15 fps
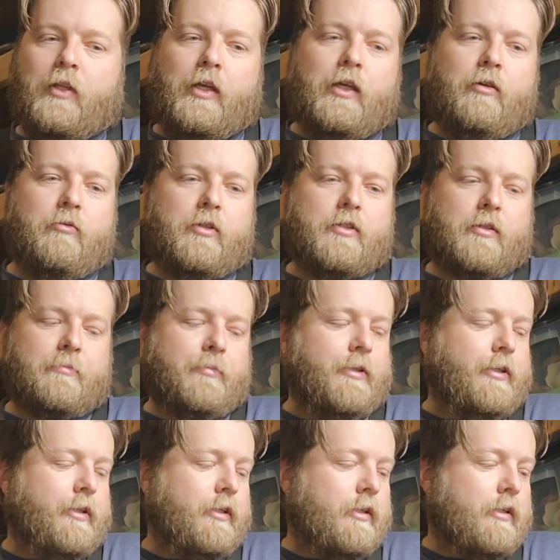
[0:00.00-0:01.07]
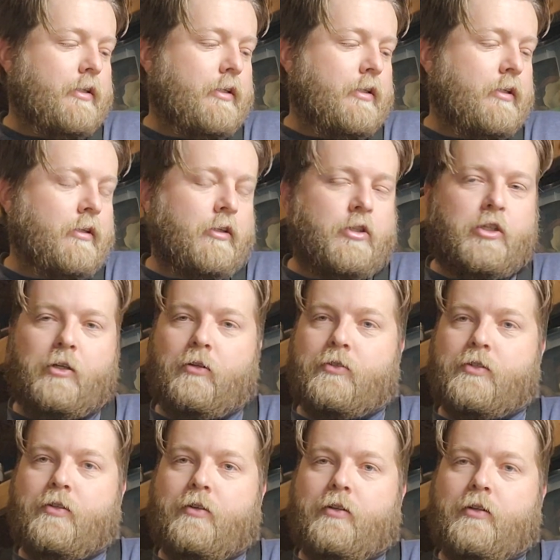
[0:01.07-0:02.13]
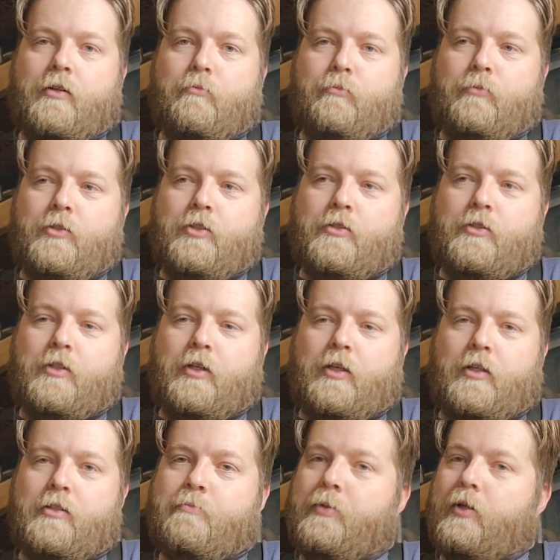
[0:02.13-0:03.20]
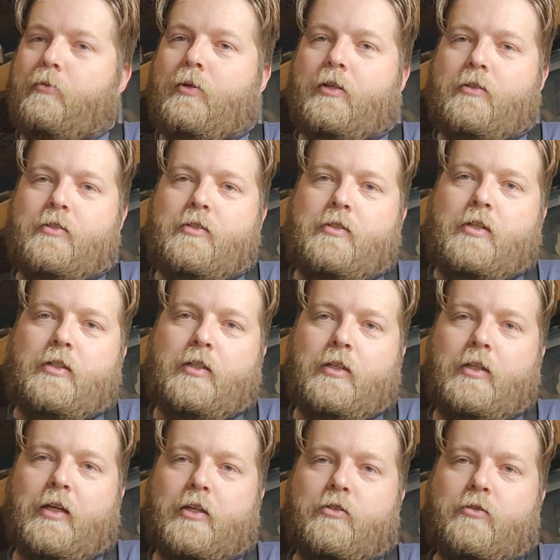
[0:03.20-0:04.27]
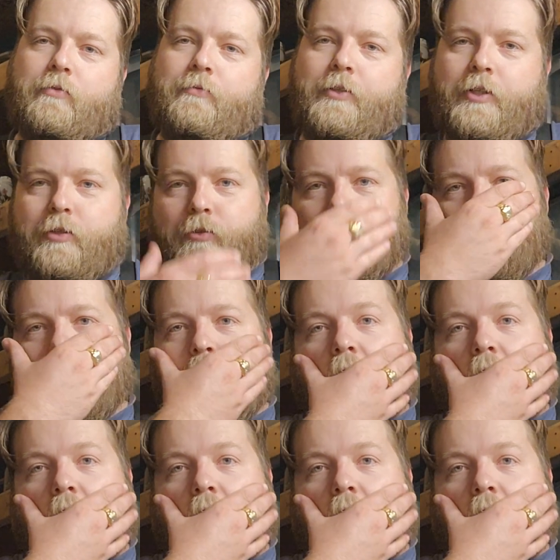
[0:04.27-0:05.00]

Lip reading: Hey, what's up? Hey, Charles here. I'm just, it's been a while since I did an actual video.